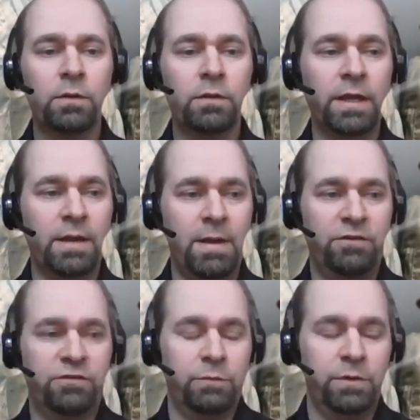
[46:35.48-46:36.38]
Like I
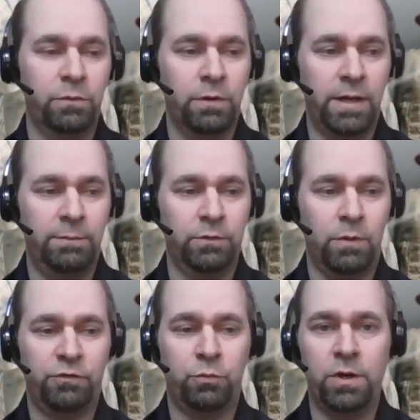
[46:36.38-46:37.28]
mentioned, we were able to
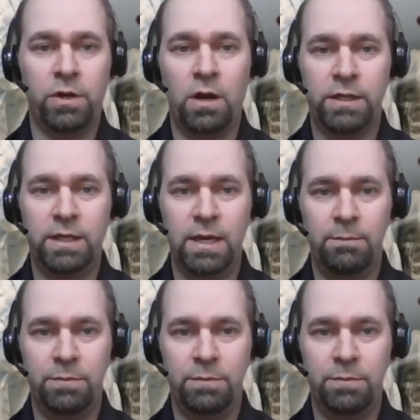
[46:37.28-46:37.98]
watch one hockey game,